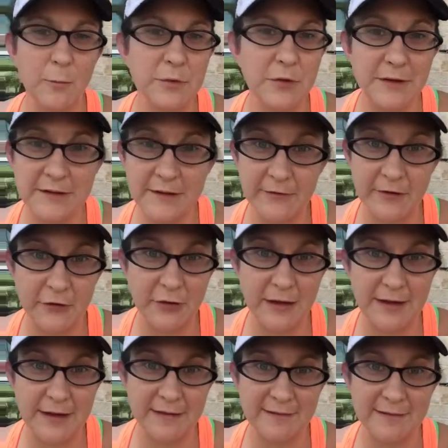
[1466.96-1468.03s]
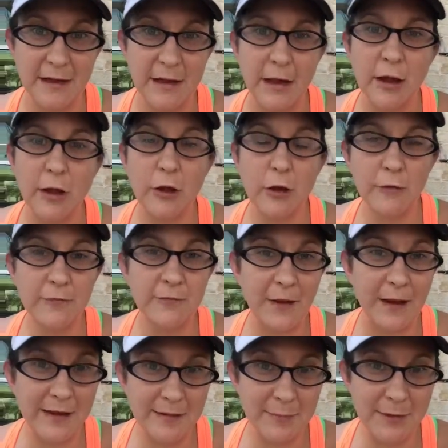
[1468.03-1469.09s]
doing different trainings. Go
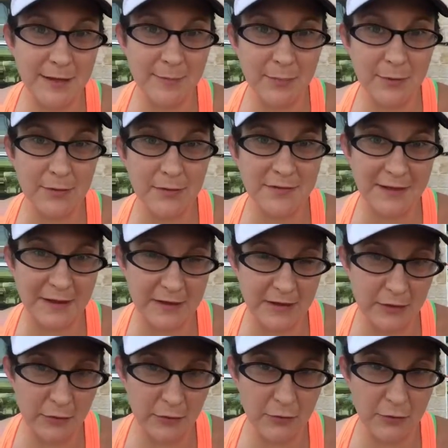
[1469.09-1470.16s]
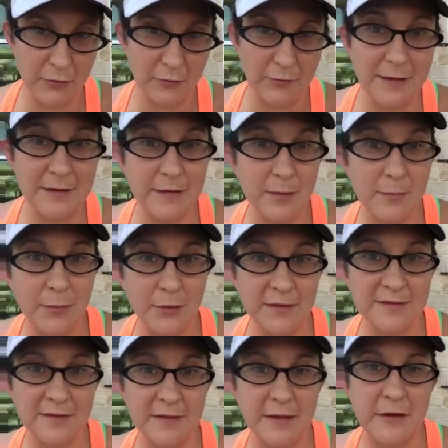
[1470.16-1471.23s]
find people that you read their
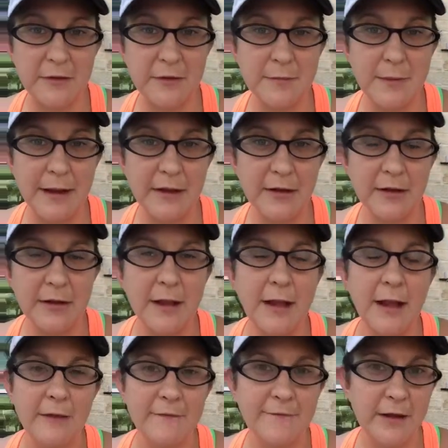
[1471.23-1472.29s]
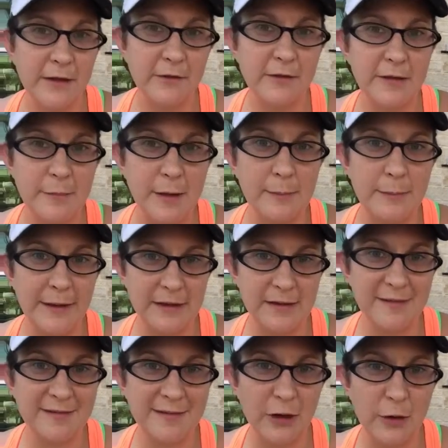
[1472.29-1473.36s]
books or that you admire and follow them on
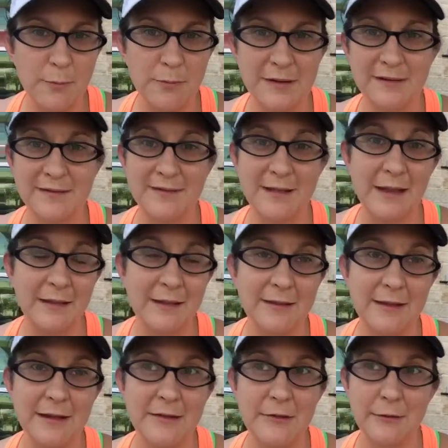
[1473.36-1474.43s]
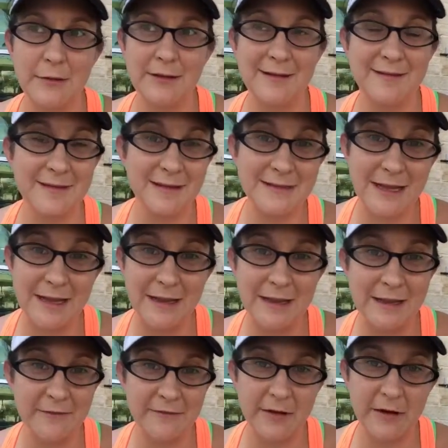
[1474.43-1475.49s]
Periscope, because likely they do at least a
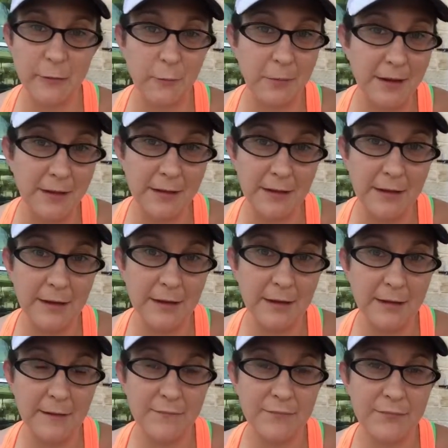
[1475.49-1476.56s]
daily, if not a weekly